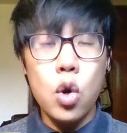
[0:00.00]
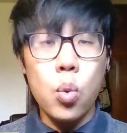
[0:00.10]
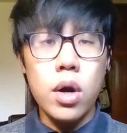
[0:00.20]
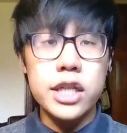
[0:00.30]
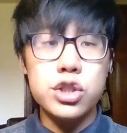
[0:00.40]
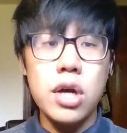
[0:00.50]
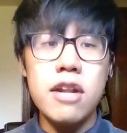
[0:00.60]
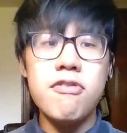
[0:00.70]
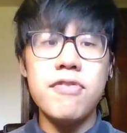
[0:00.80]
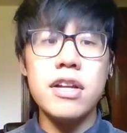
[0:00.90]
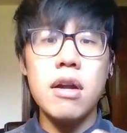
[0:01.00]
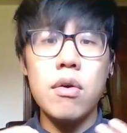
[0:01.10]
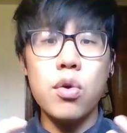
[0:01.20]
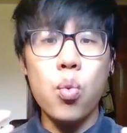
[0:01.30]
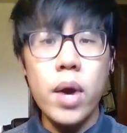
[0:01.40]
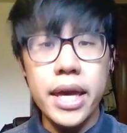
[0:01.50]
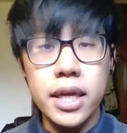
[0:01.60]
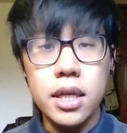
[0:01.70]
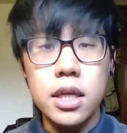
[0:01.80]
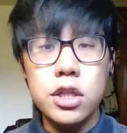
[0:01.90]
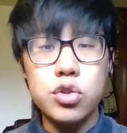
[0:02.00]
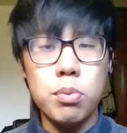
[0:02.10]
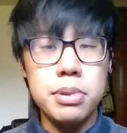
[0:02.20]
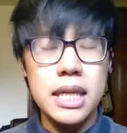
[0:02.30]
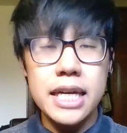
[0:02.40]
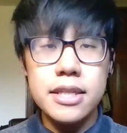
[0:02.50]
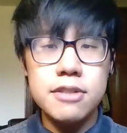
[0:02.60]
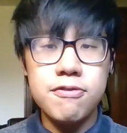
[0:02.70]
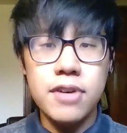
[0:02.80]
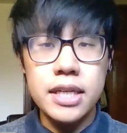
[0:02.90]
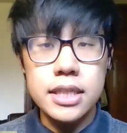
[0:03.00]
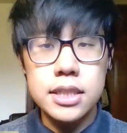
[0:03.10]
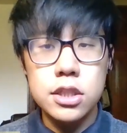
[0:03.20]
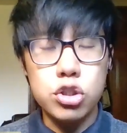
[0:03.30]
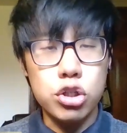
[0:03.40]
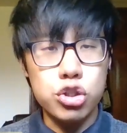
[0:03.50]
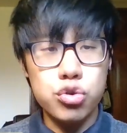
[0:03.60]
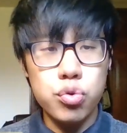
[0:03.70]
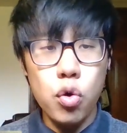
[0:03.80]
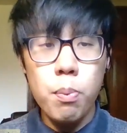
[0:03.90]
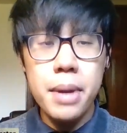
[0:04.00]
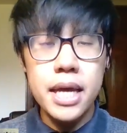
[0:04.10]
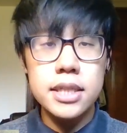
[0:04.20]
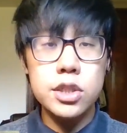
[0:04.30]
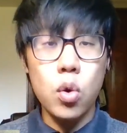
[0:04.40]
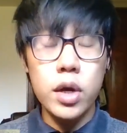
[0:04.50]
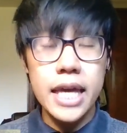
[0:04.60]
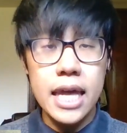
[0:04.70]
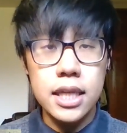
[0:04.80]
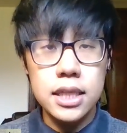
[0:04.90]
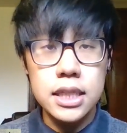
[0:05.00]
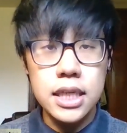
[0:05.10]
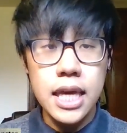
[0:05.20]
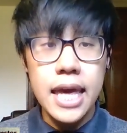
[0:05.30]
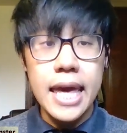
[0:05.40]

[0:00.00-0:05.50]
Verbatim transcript: where I try to figure out a way to apply this fungus to control pests organically